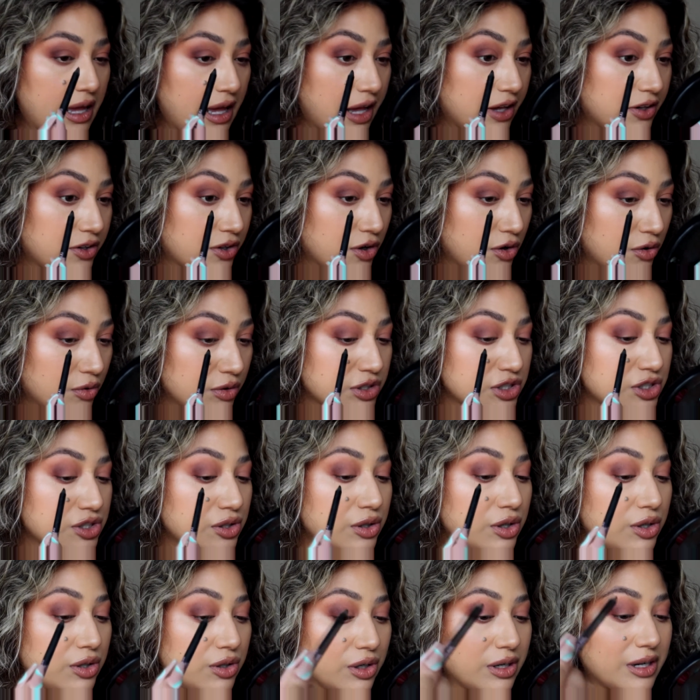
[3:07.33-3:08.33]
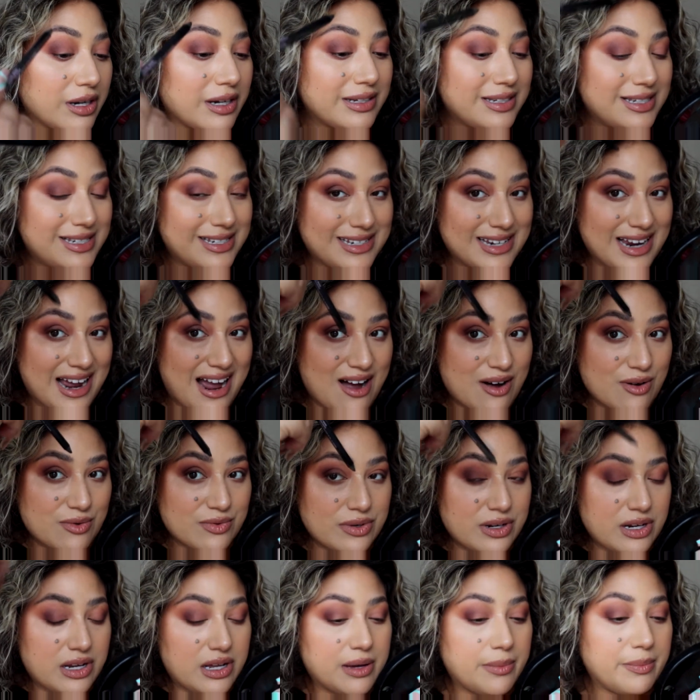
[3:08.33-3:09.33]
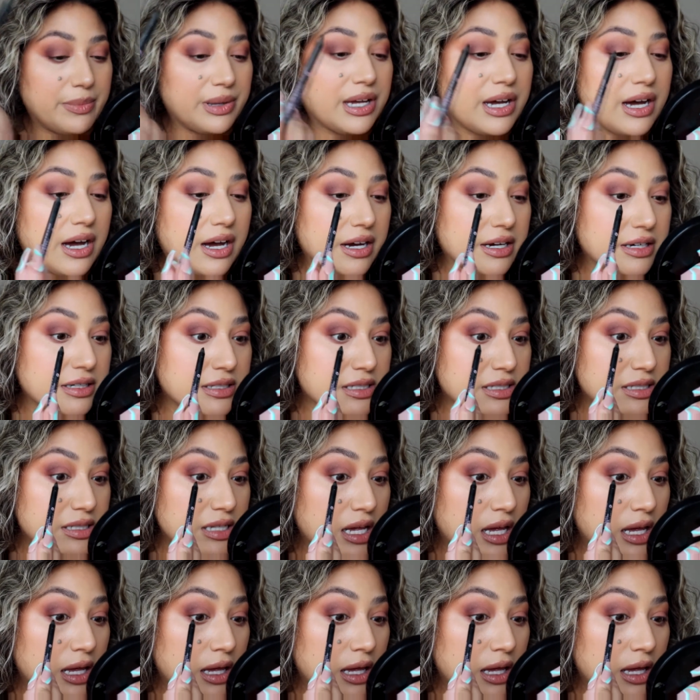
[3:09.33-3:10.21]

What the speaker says: and you're going to look down, because